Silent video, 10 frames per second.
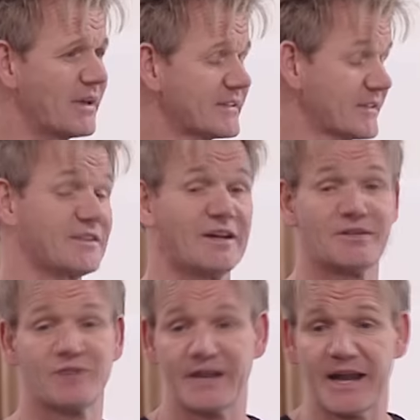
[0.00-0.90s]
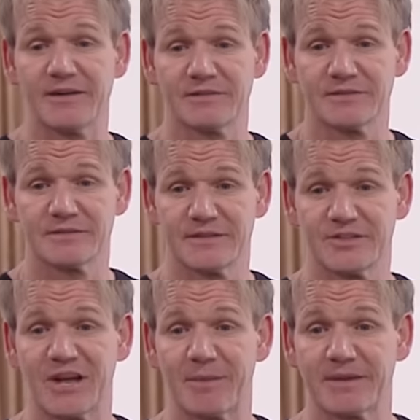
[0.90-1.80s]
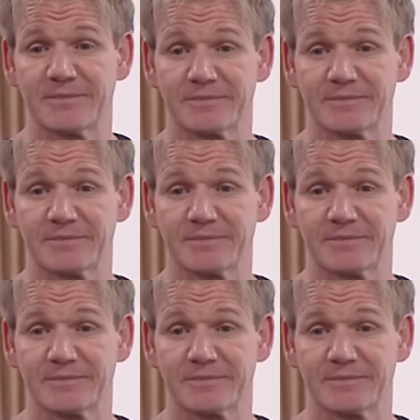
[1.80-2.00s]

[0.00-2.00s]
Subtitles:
biggest concern right now is Chappie.